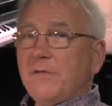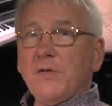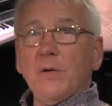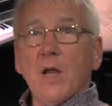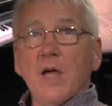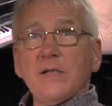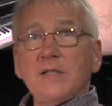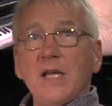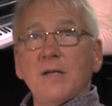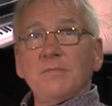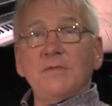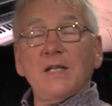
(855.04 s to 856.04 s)
If you liked
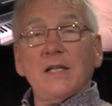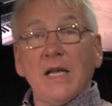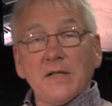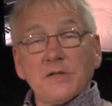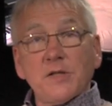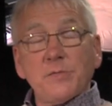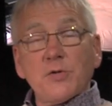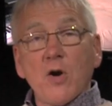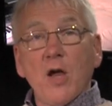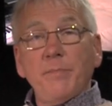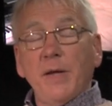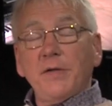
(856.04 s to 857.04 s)
it, click the
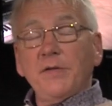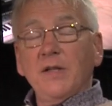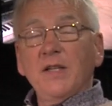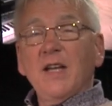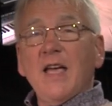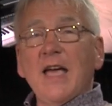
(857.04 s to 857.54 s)
subscribe button